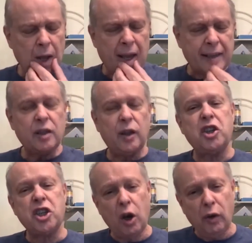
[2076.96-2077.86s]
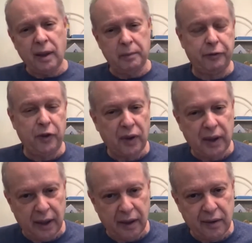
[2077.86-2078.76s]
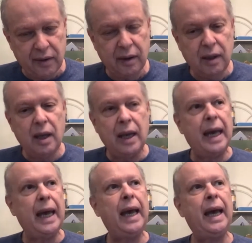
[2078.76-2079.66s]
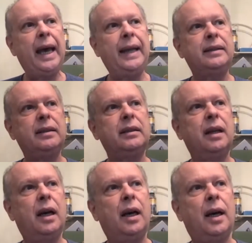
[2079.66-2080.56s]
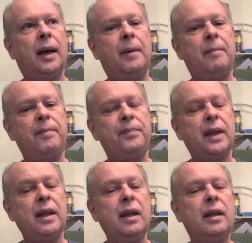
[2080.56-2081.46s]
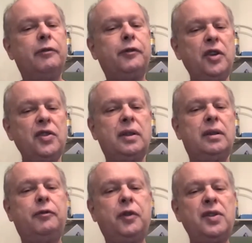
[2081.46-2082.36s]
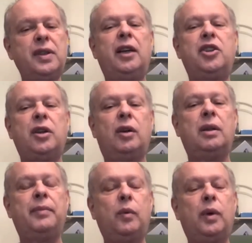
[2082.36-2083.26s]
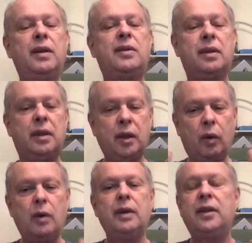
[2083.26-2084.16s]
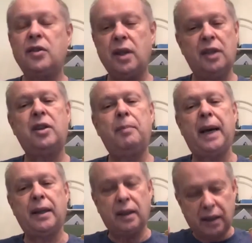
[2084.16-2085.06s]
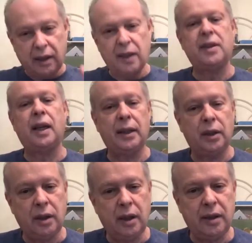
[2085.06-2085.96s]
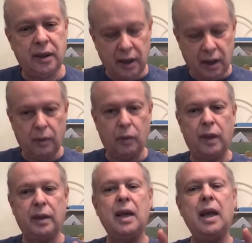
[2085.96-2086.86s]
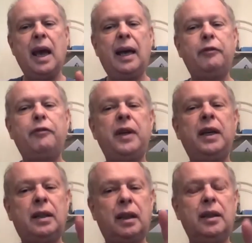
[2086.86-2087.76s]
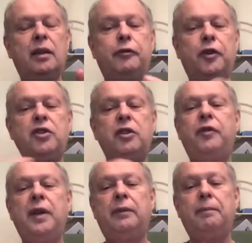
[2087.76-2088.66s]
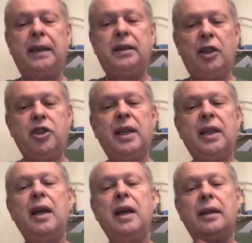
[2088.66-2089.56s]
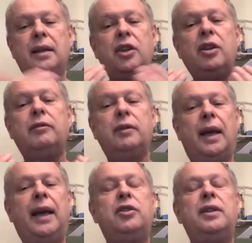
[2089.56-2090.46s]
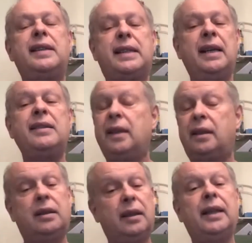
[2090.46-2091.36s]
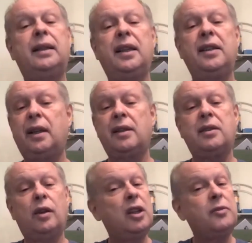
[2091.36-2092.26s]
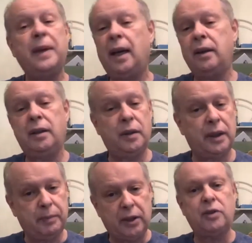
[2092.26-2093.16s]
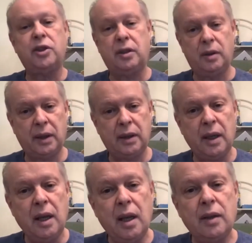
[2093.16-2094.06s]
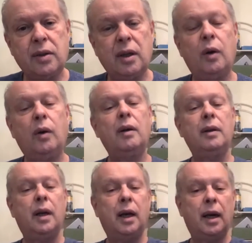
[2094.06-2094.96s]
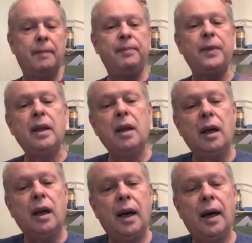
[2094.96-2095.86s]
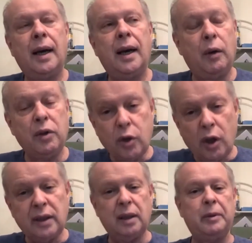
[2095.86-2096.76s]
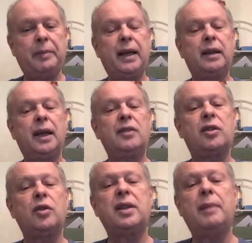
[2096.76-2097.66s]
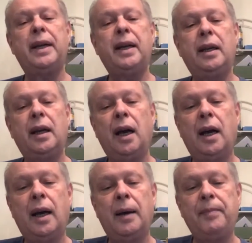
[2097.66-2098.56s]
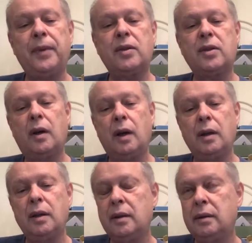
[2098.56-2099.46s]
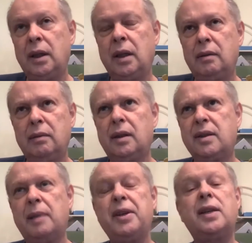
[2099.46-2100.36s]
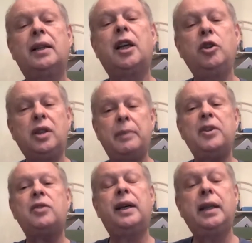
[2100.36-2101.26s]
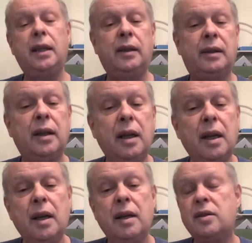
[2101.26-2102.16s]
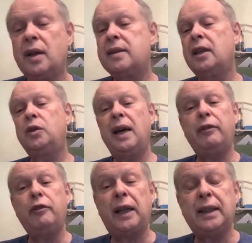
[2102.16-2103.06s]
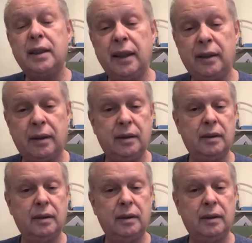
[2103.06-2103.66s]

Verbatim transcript: so I showed them a few things, and um, the first the first thing I showed them was, you know, these are osteopathic techniques that I learned, you know, with how to feel. You know, first you feel by touching, then you could actually sense it at a distance. Don't ask me how you do it, but you just do it. So um, uh, I was talking to them about that. So somebody, um, so, you know, somebody said, can you demonstrate here? So I said, do I have a volunteer?